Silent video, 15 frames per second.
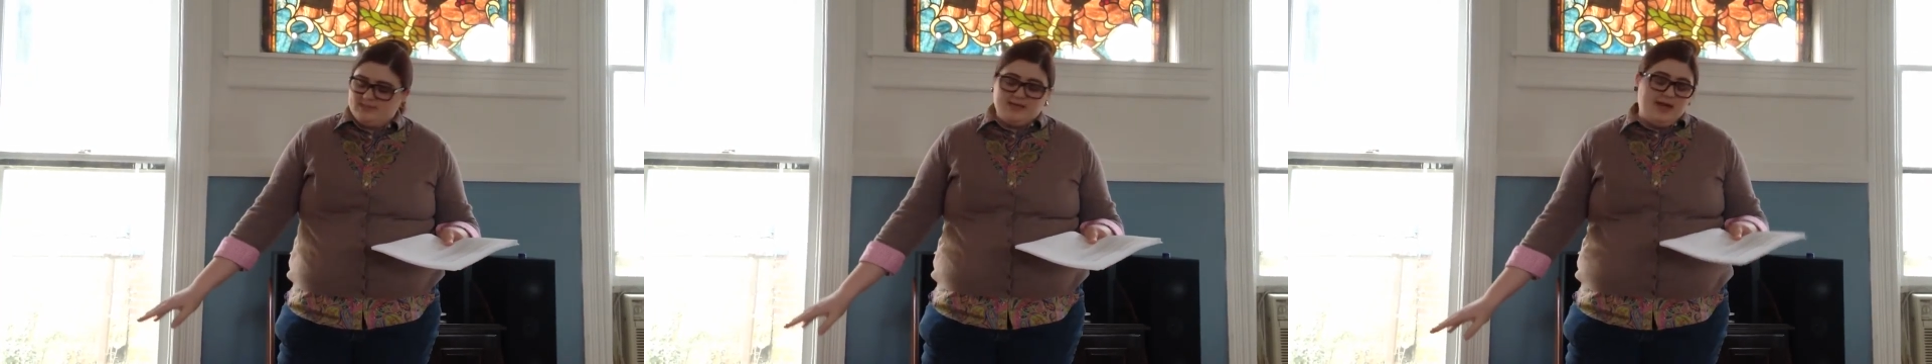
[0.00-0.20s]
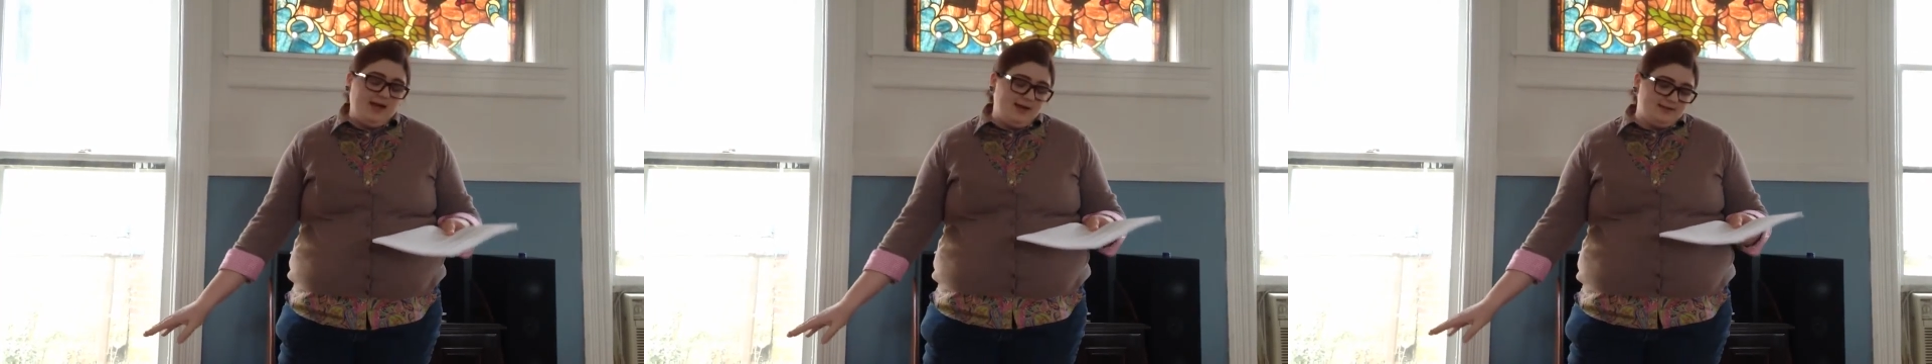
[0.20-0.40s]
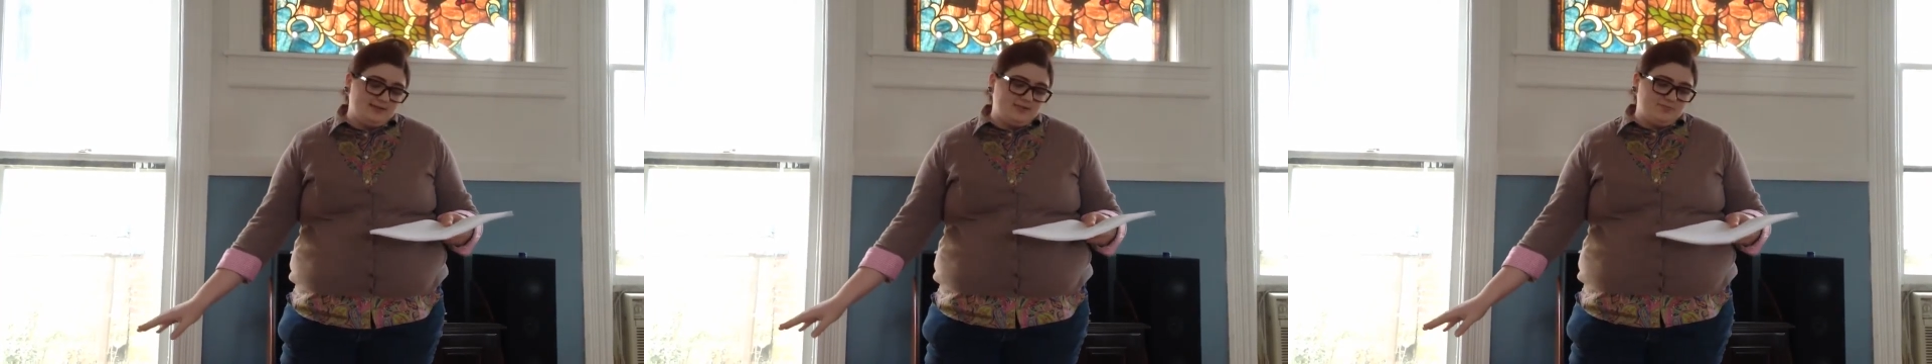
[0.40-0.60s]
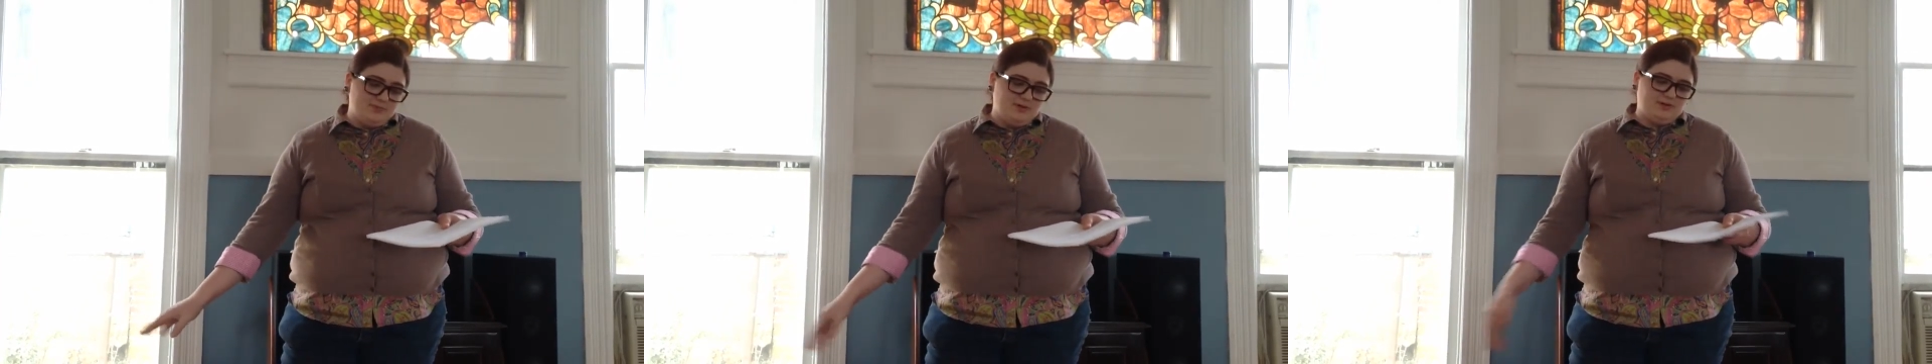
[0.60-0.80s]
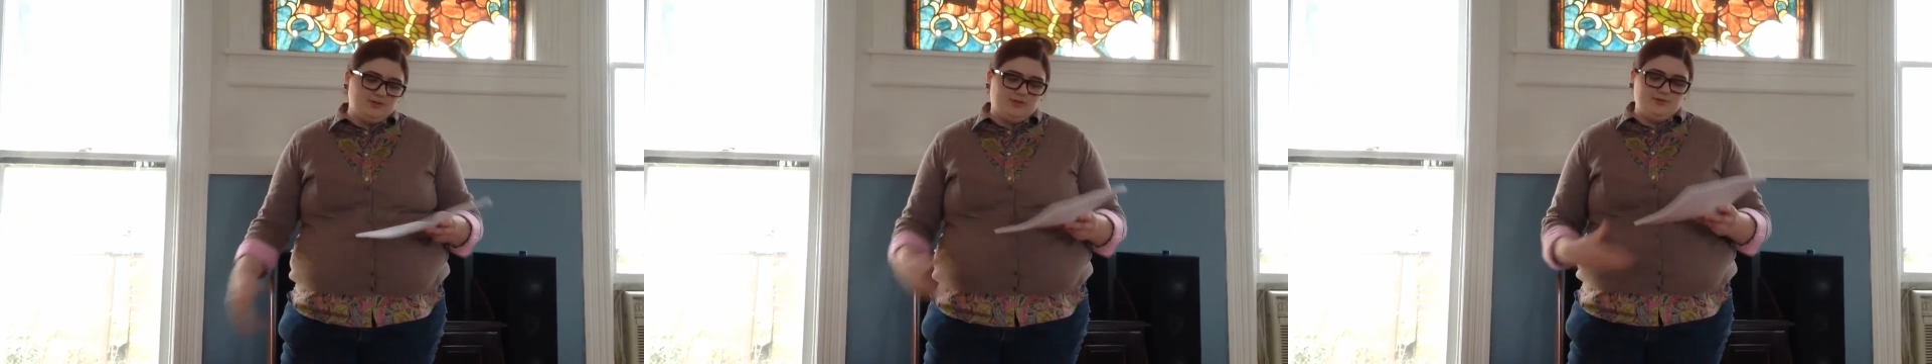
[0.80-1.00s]
size as
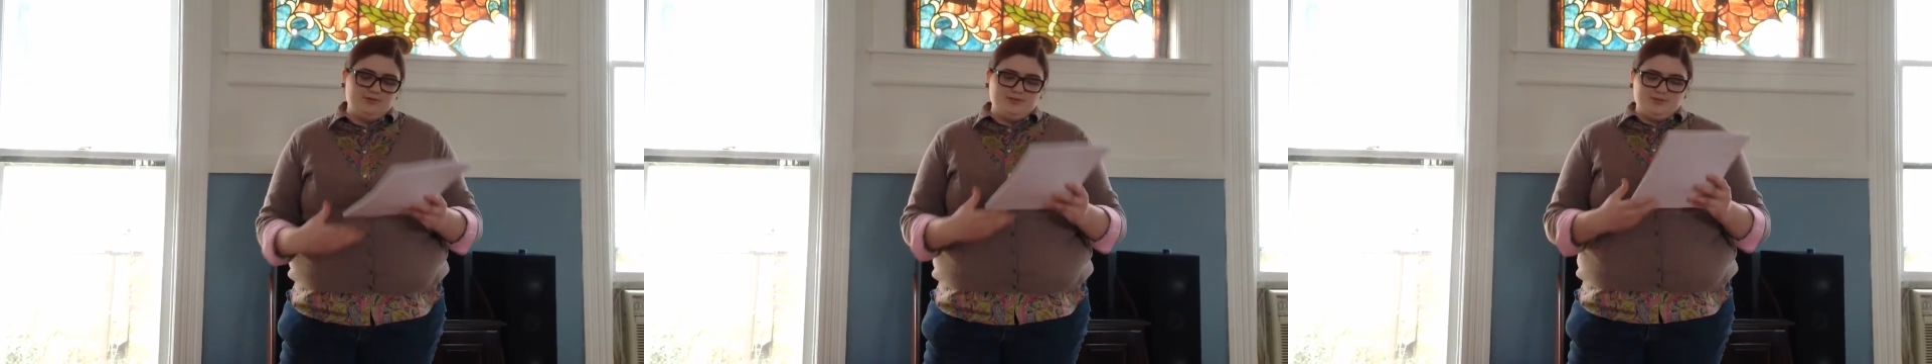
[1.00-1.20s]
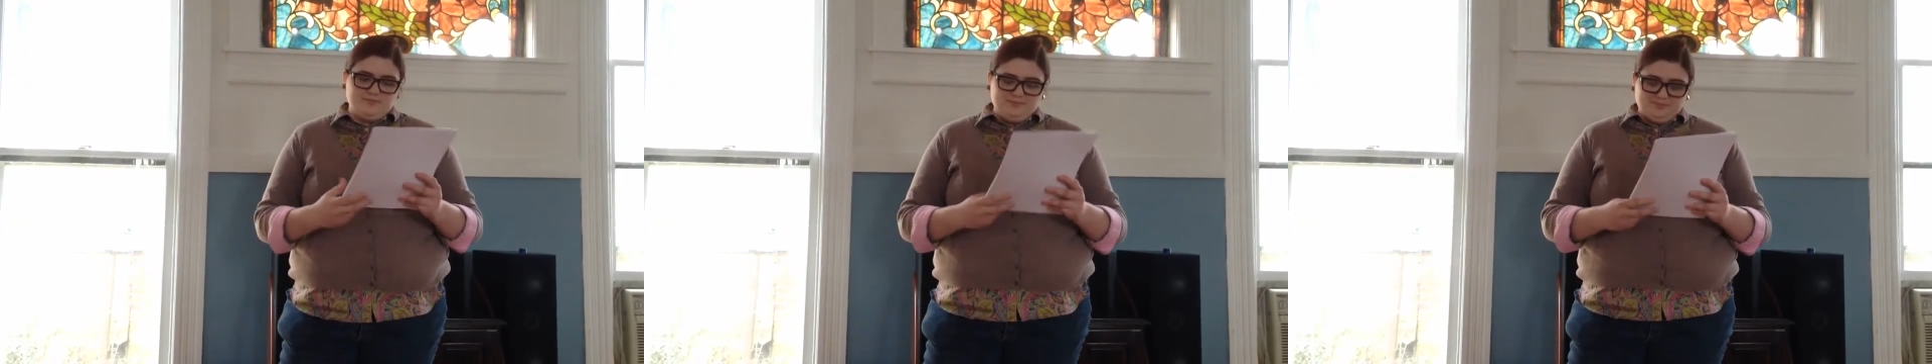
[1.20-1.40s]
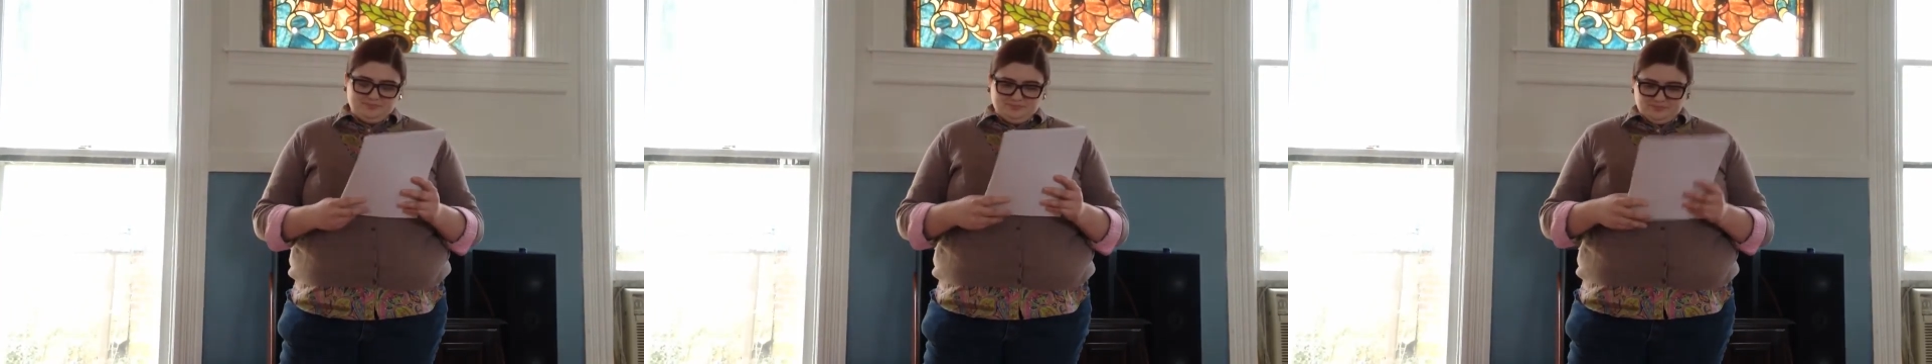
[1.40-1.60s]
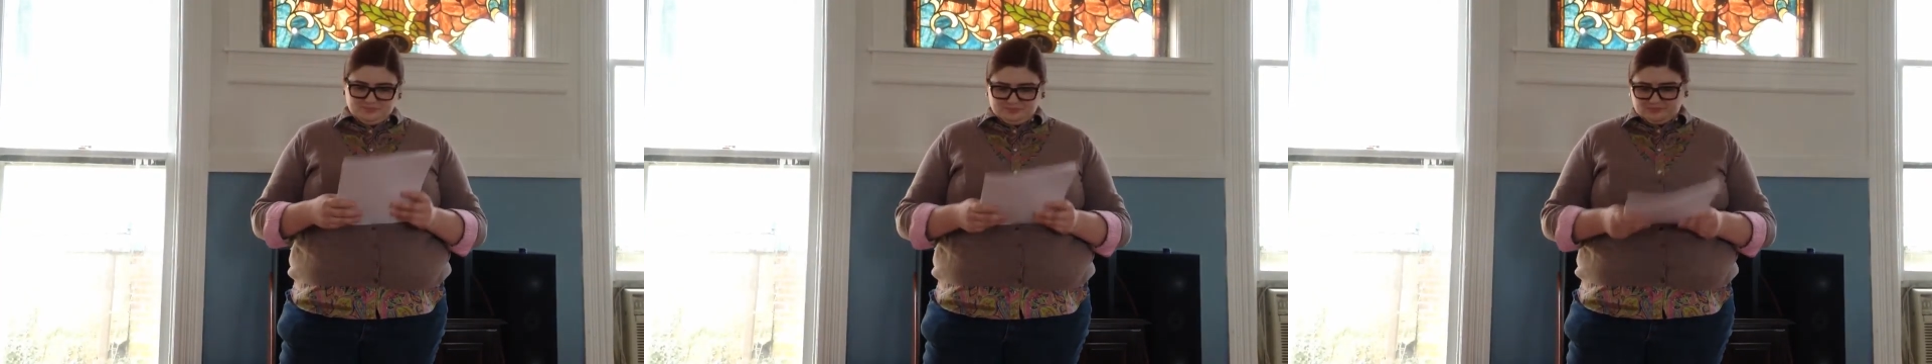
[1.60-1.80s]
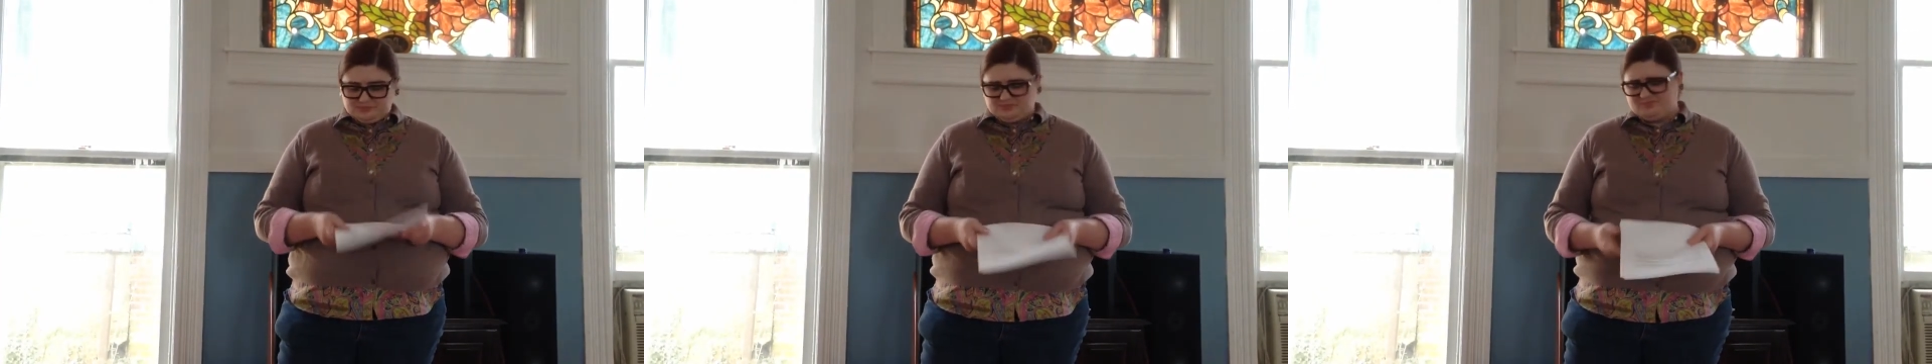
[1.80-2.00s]
Milk Toast
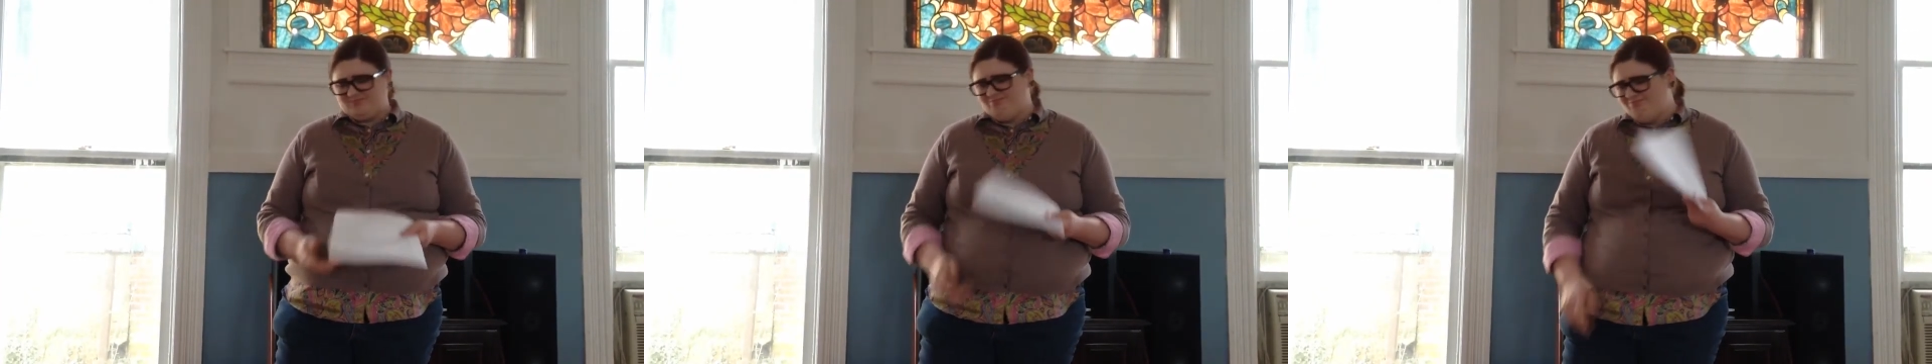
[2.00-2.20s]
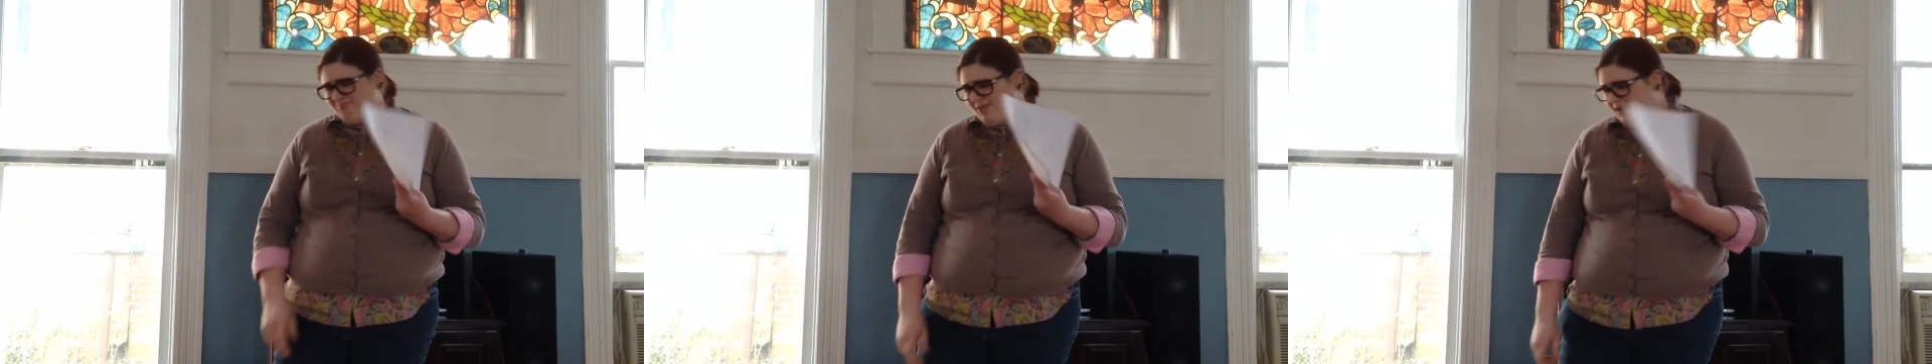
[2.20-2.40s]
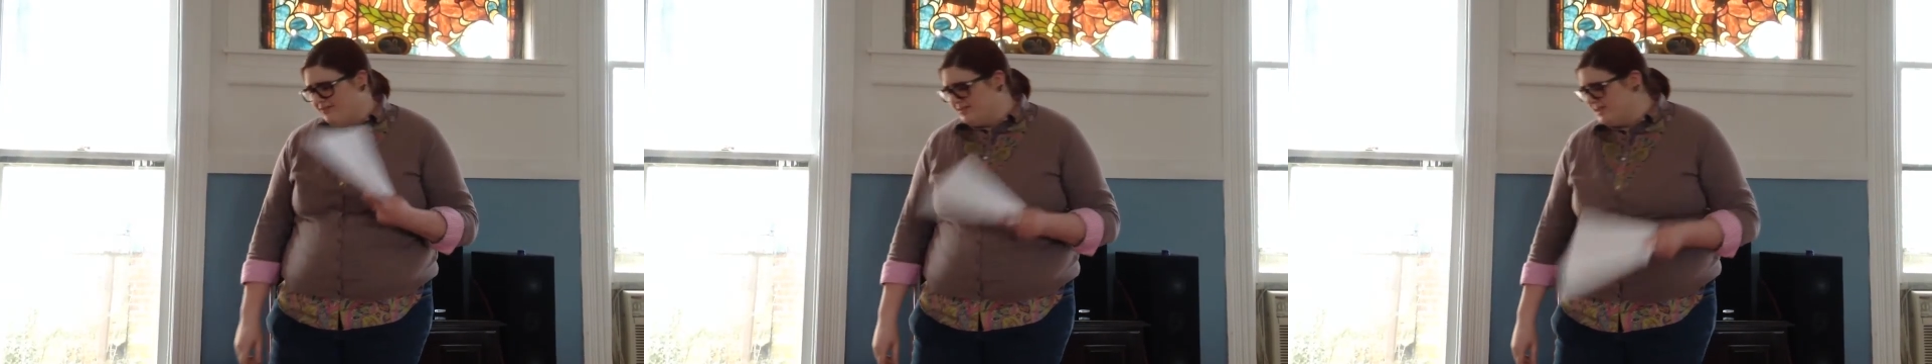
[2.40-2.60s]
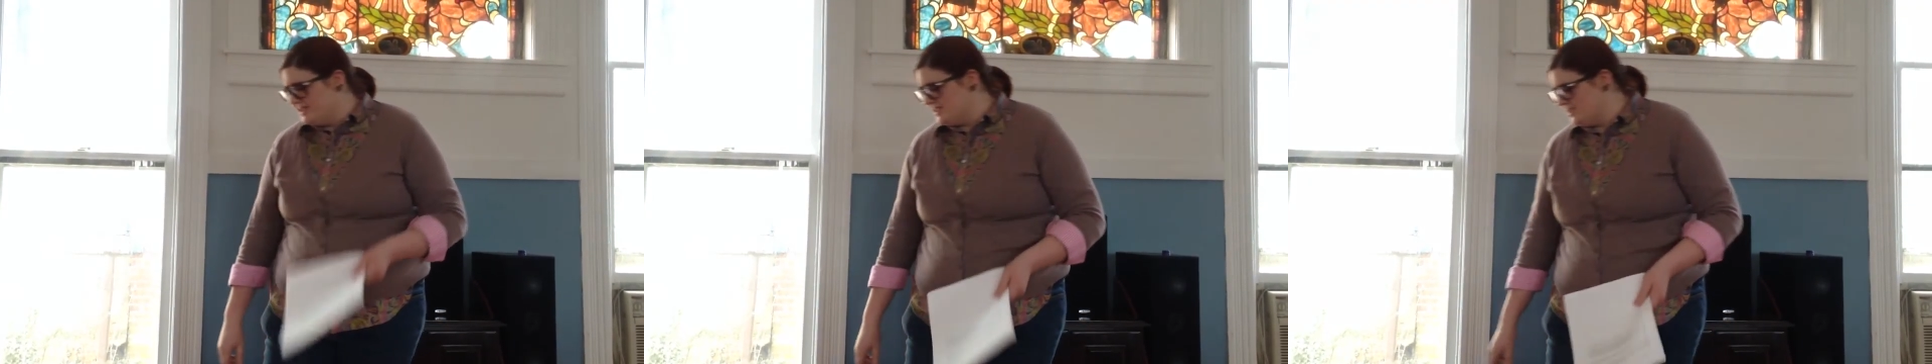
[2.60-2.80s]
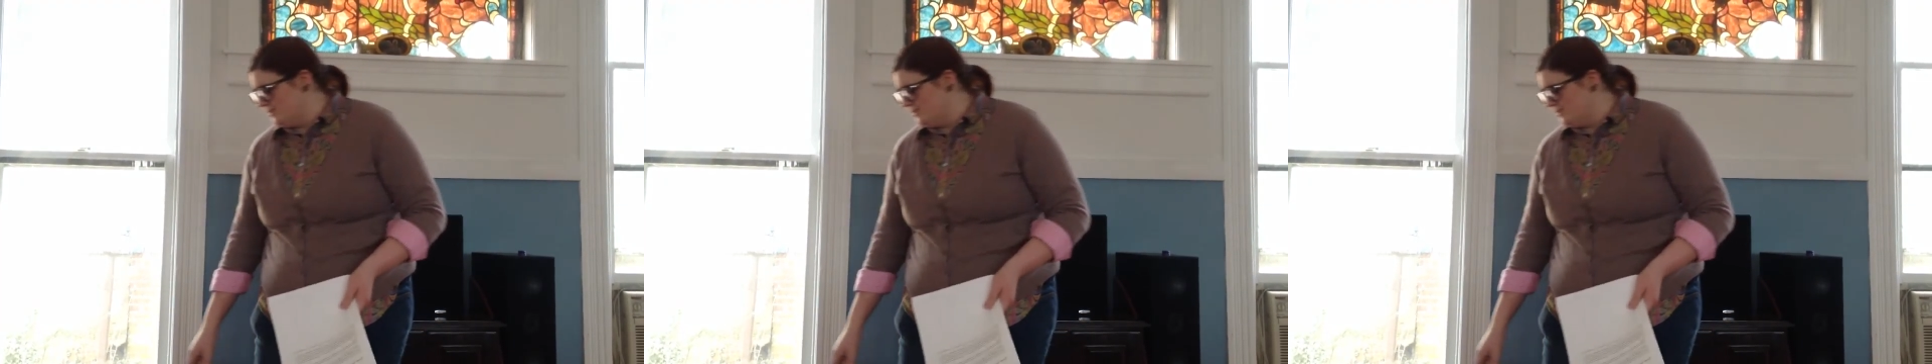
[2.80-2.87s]
are these